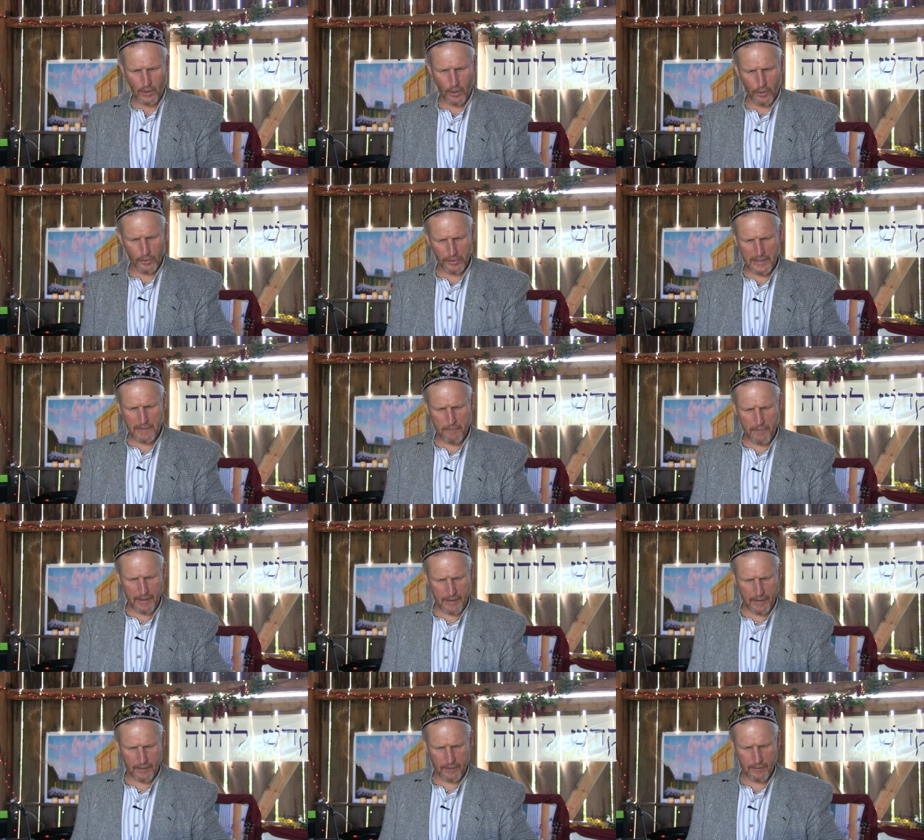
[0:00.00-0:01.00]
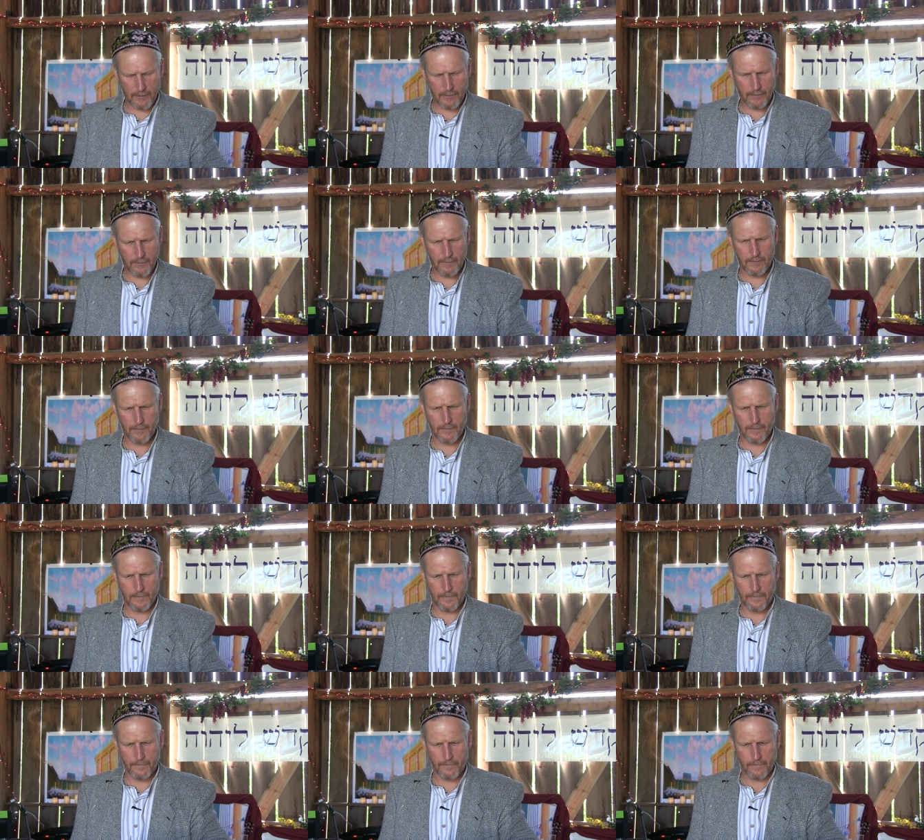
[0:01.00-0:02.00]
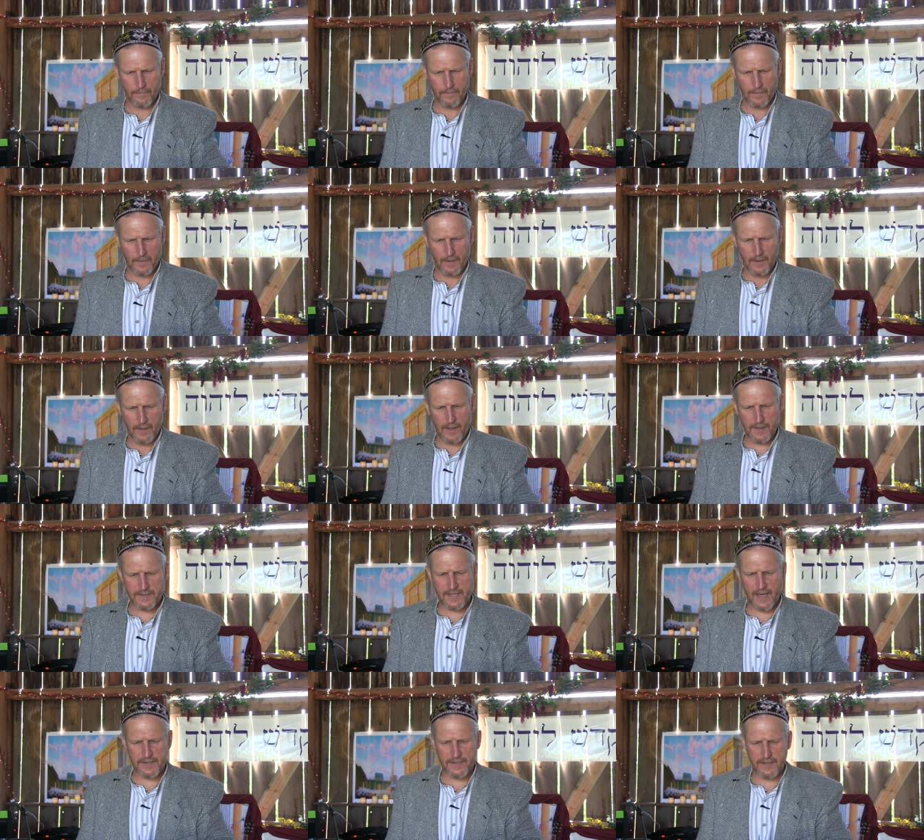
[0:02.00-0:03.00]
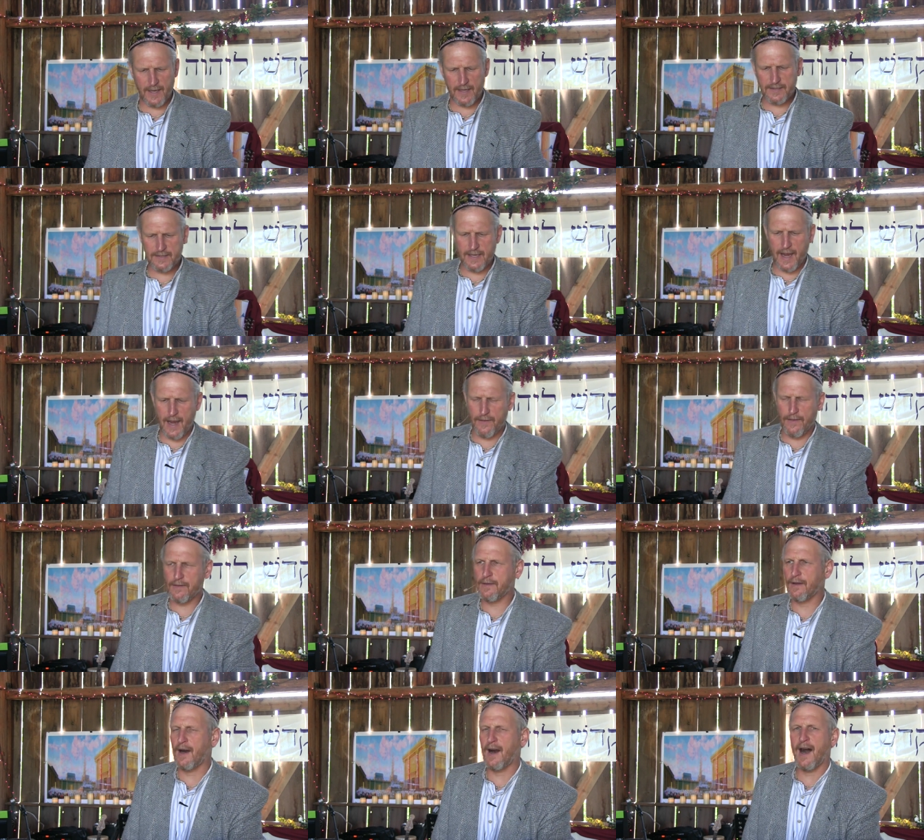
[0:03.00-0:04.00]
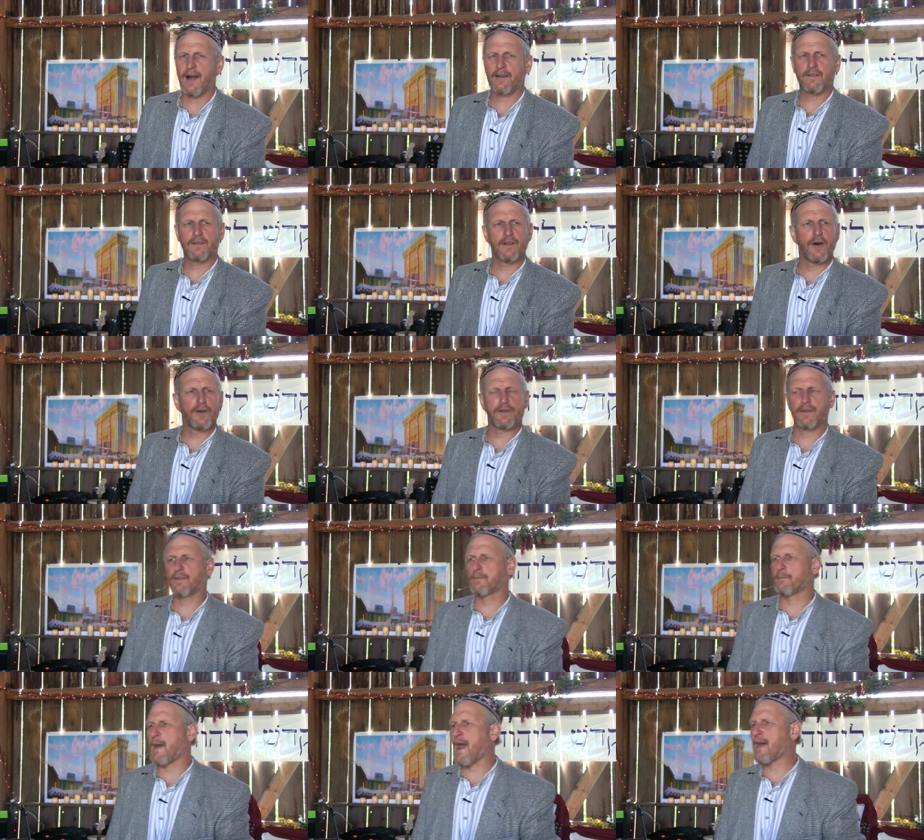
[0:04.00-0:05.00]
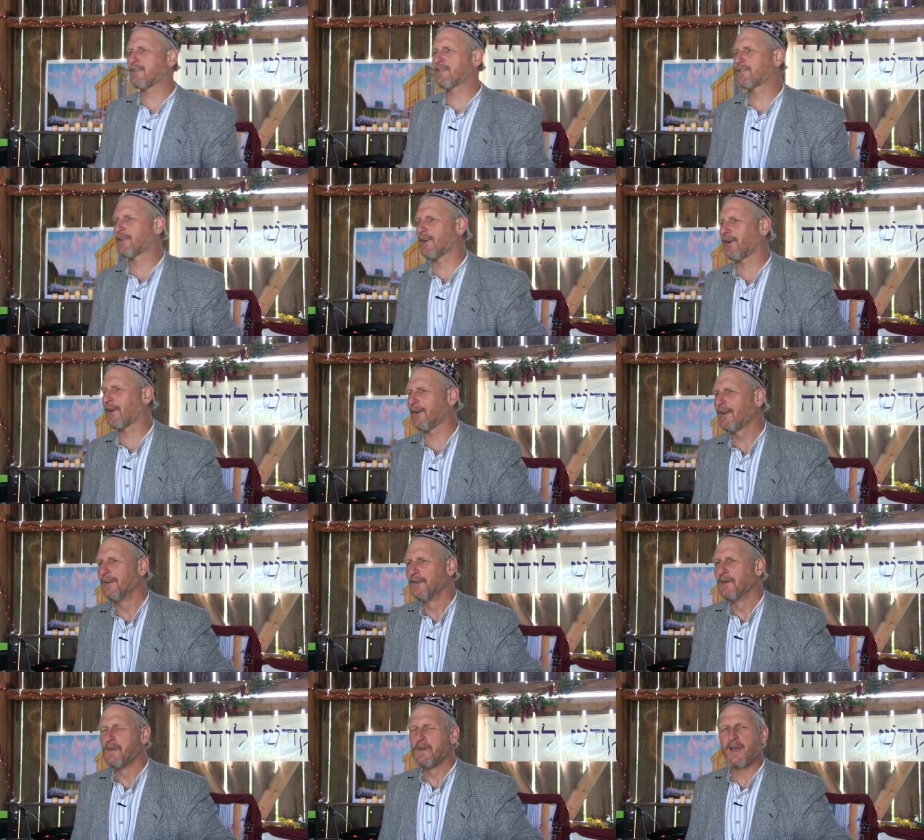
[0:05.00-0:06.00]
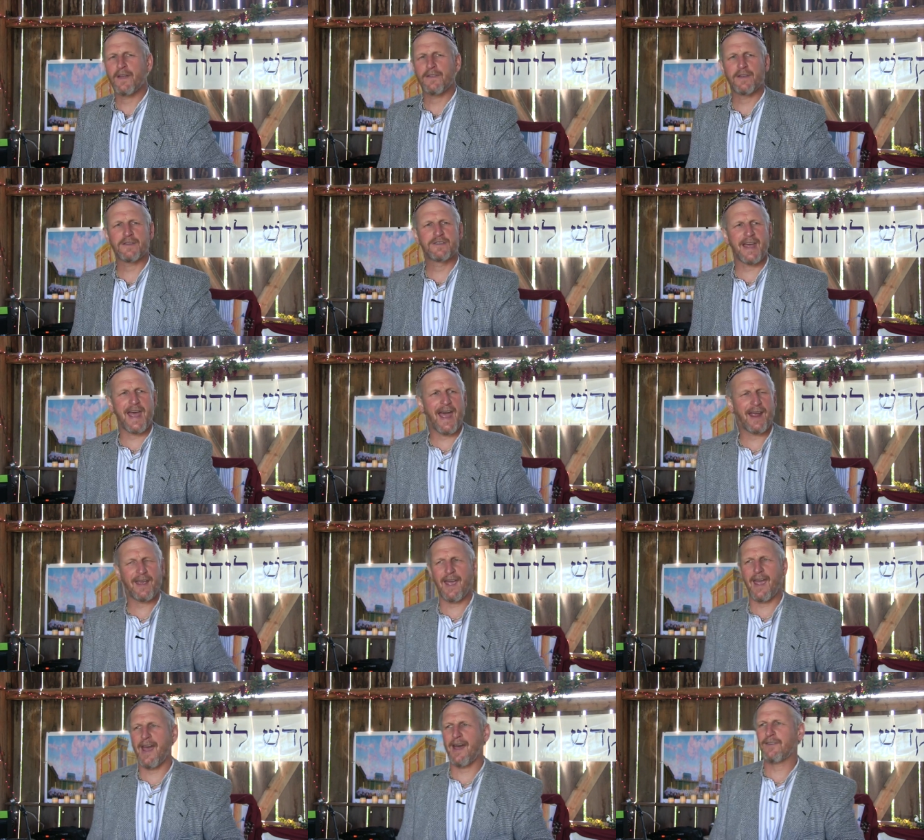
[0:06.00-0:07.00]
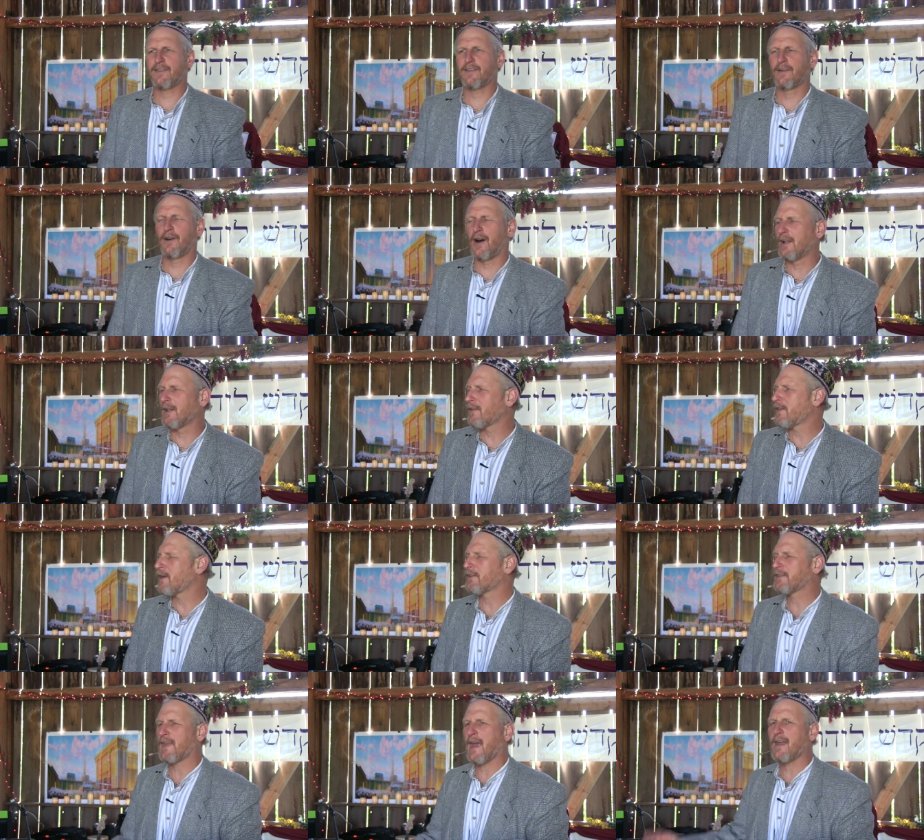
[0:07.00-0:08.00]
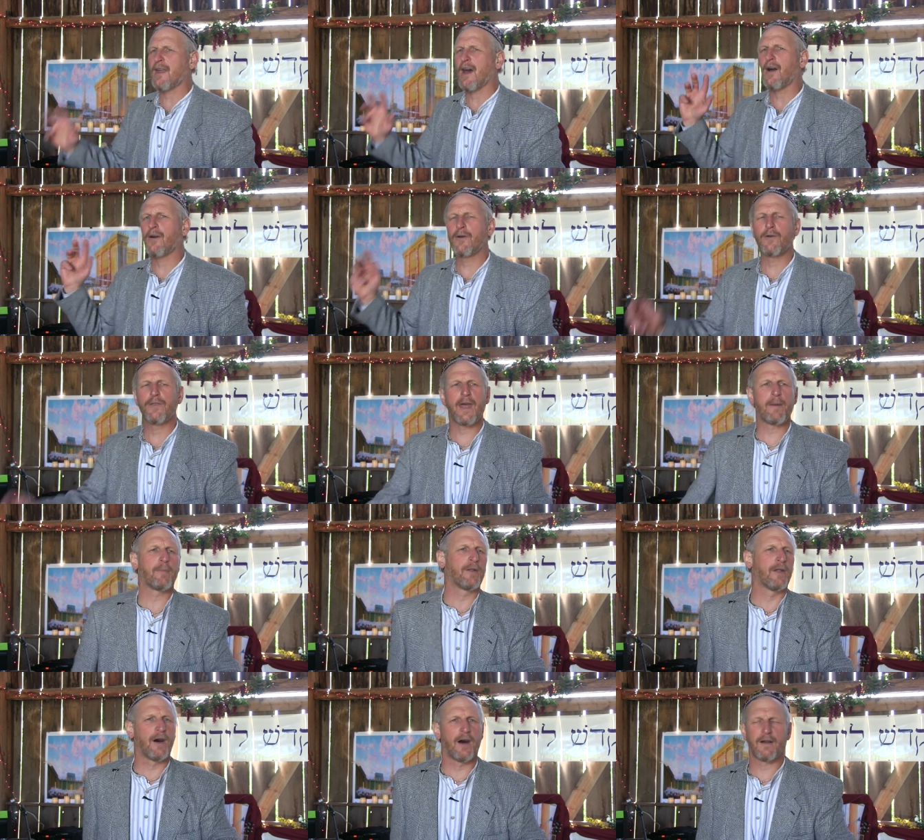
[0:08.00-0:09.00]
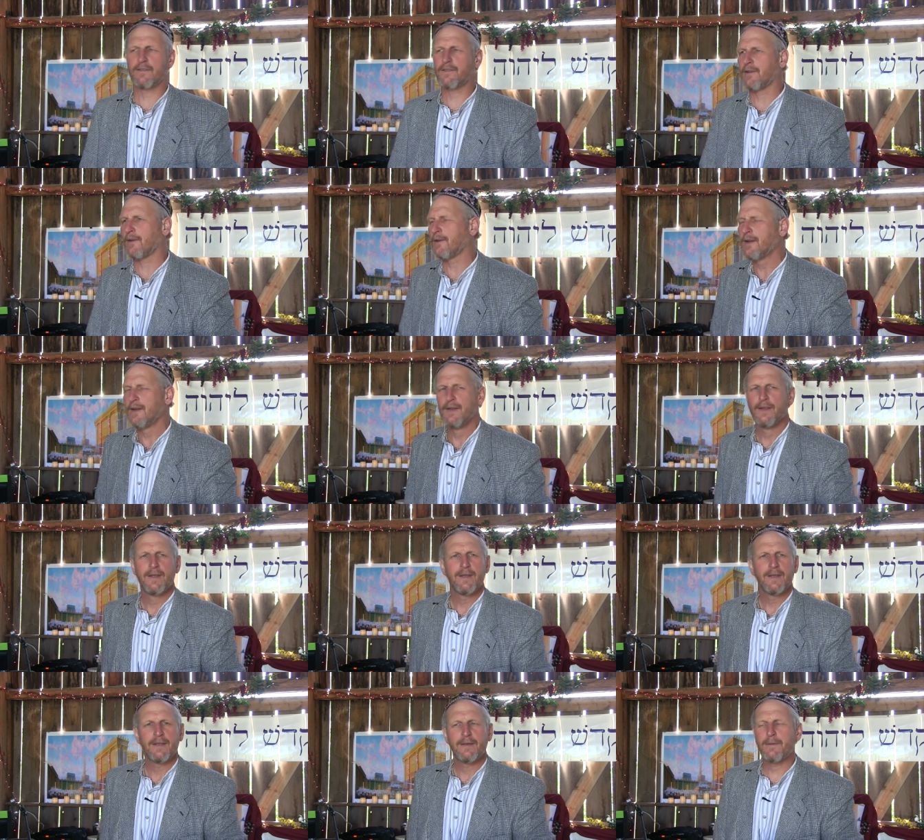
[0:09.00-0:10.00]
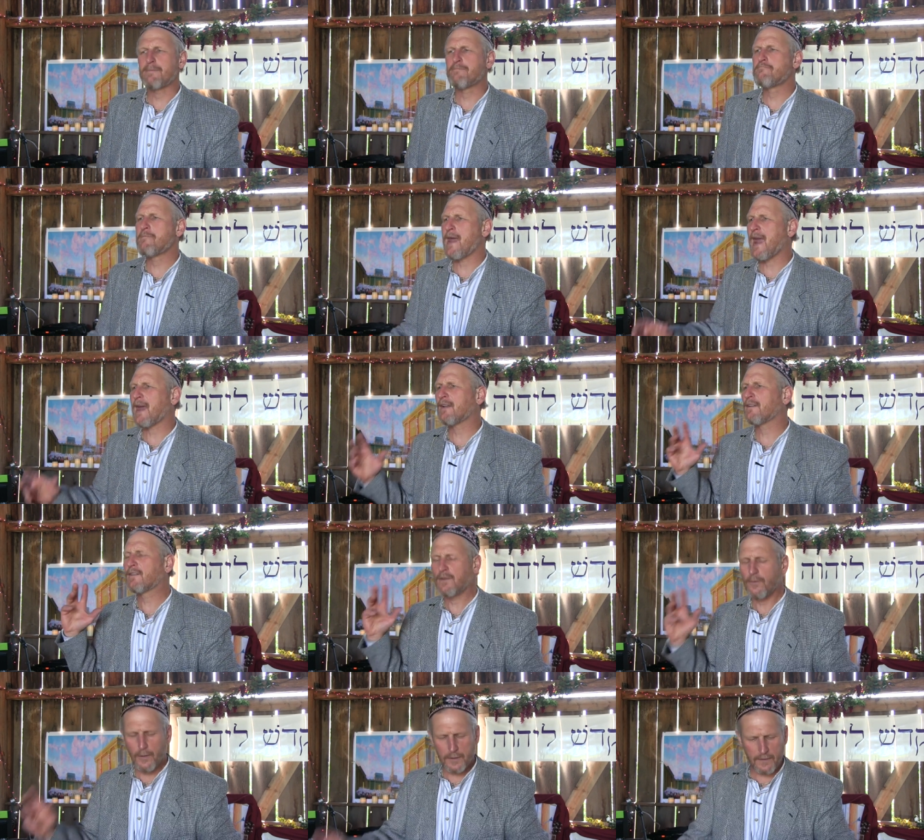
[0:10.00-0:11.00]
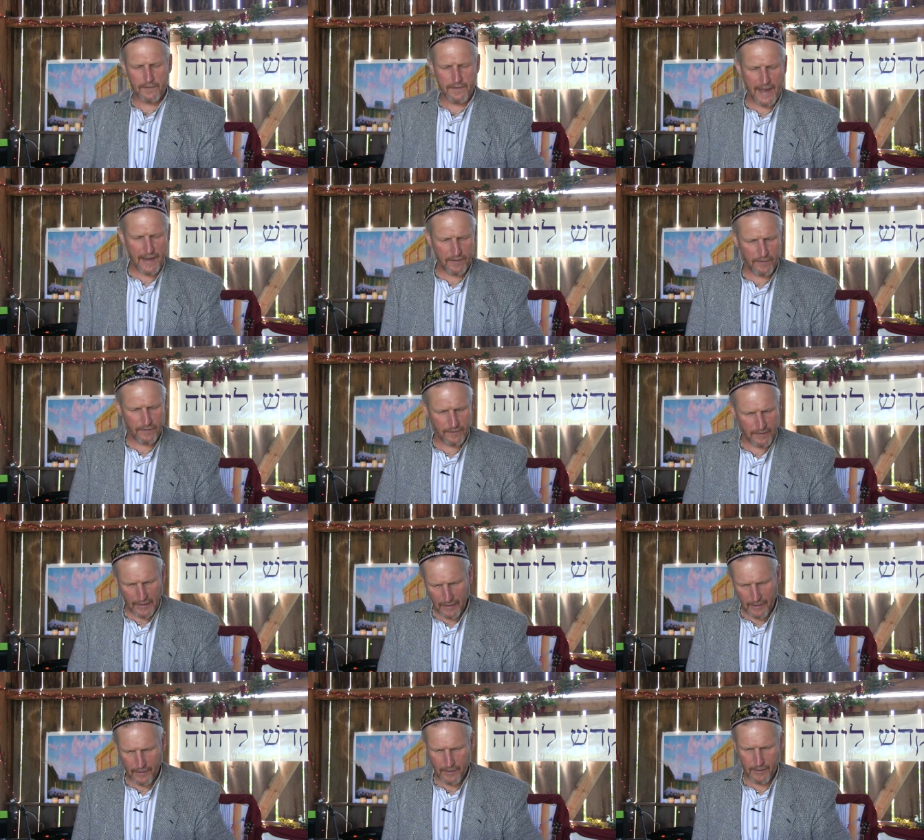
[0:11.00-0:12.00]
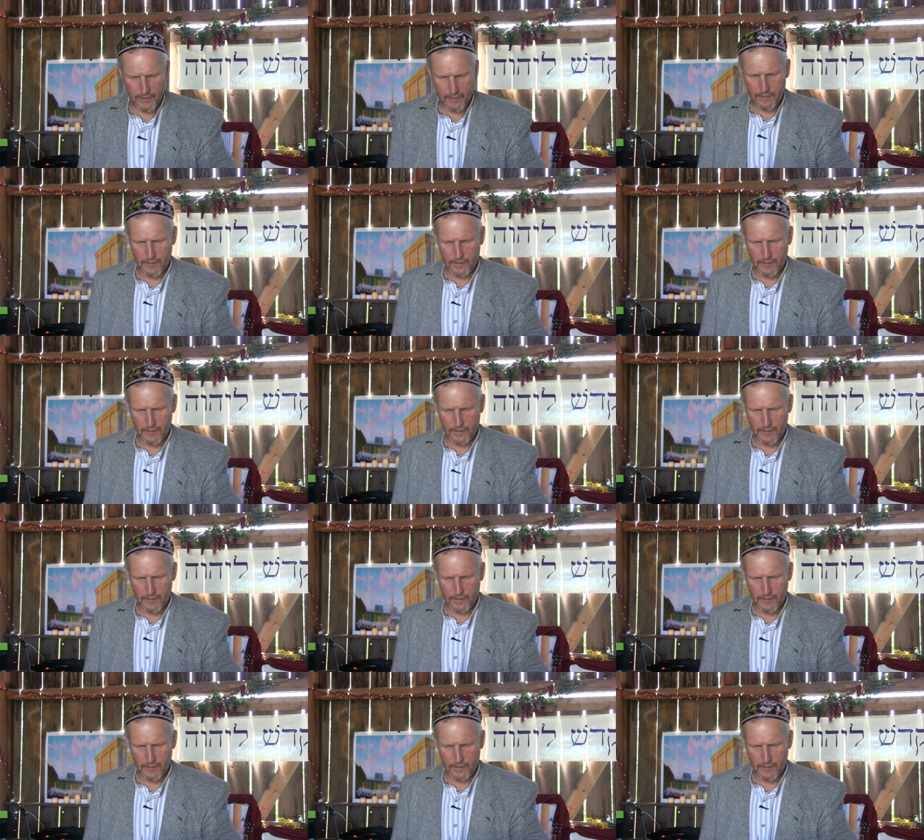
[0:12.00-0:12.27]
Only man. It says in Isaiah that the ox knows its master and the jackass and all of those, they know who they belong to. But man is the one that's out of sync